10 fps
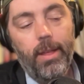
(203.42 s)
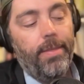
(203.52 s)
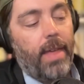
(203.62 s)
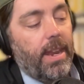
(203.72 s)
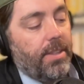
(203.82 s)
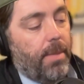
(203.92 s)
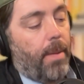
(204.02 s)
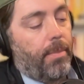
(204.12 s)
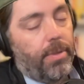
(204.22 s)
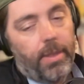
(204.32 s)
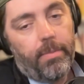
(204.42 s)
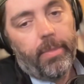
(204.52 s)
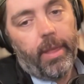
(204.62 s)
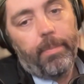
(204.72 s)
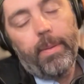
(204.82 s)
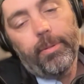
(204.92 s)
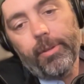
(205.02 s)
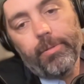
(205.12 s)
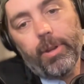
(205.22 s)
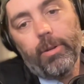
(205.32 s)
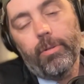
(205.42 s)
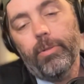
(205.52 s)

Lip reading: that is a bummer that like people don't know